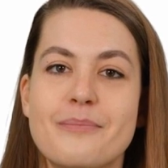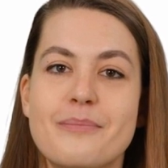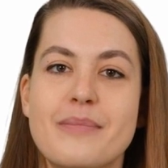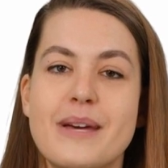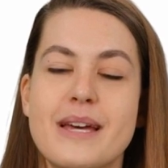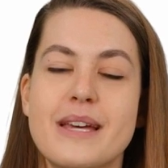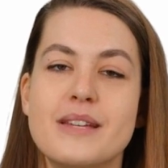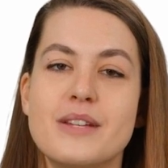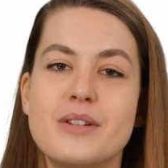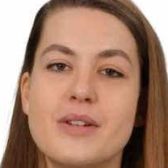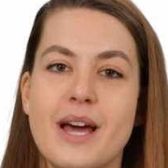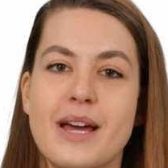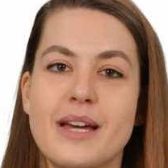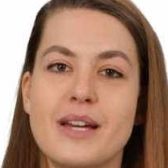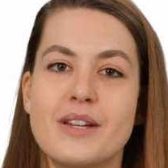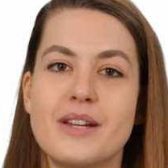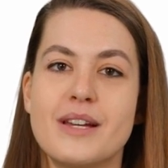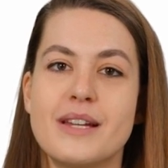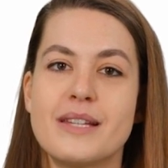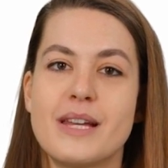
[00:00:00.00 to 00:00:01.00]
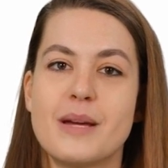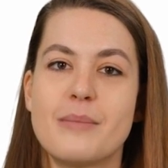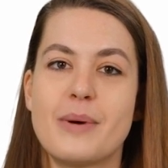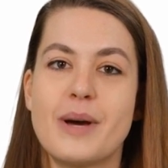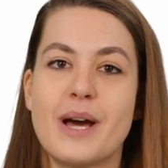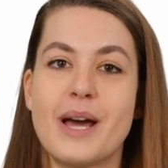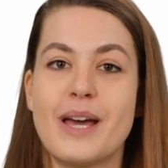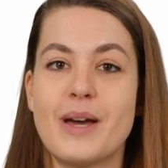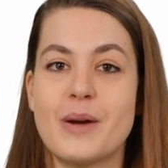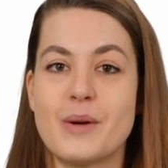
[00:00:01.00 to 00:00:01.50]
These strategies
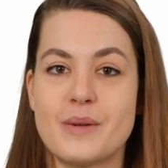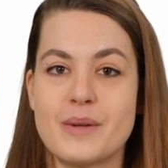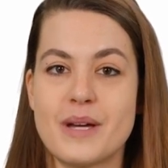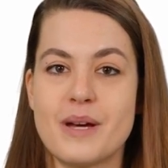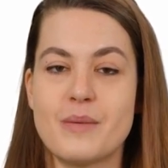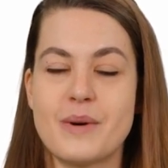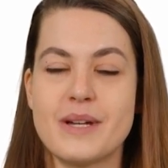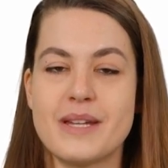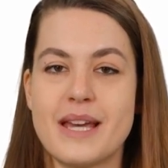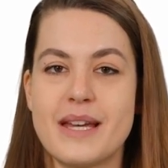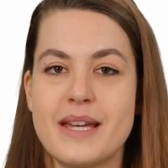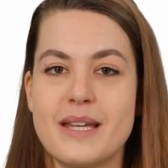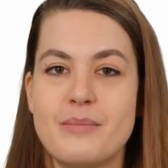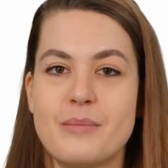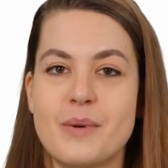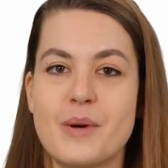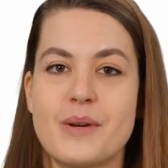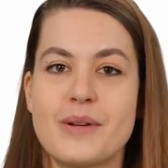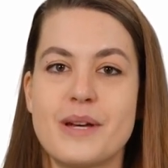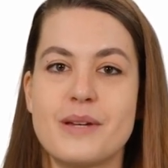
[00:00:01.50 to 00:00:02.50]
apply only when getting more